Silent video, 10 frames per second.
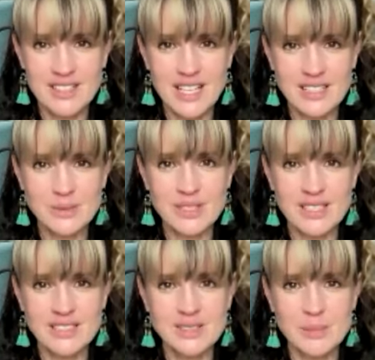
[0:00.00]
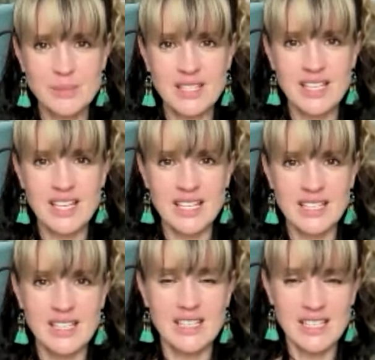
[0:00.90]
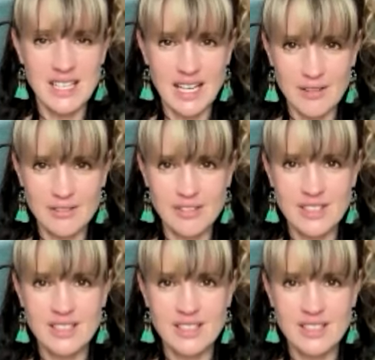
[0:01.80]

That's what it is to be in love,